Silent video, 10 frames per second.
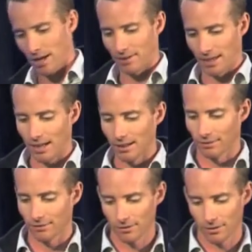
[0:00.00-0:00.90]
David
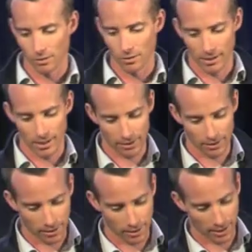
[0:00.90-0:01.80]
Cunliffe, who was the
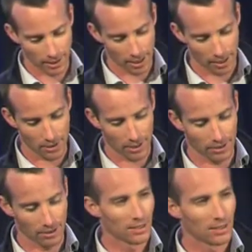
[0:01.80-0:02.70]

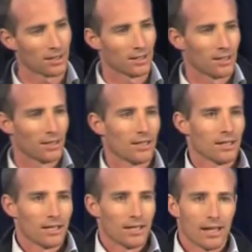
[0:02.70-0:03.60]
then
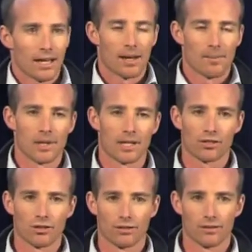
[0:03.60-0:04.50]

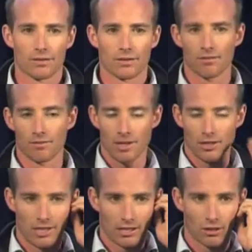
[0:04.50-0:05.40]
Minister of
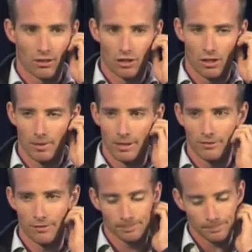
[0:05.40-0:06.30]
Information Technology, I
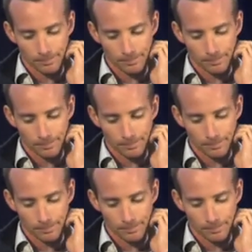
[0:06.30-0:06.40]
believe.